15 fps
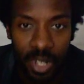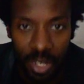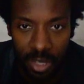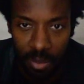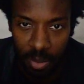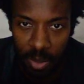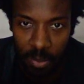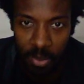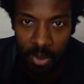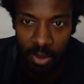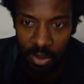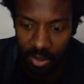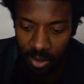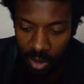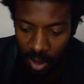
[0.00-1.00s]
other
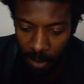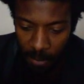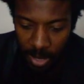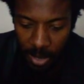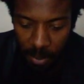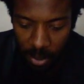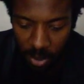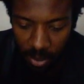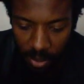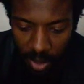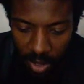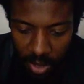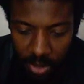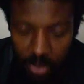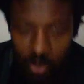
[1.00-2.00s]
people
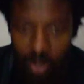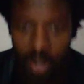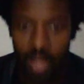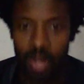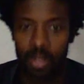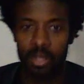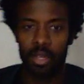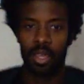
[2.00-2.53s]
doing our little